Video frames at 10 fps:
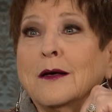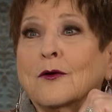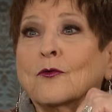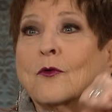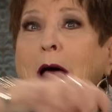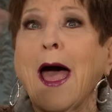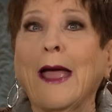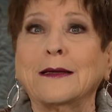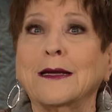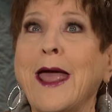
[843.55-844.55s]

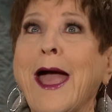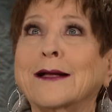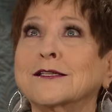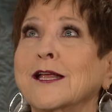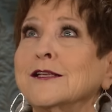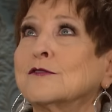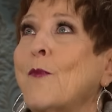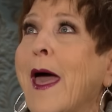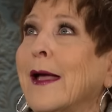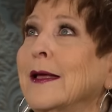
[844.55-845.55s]
right and access
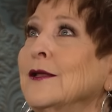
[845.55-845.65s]
back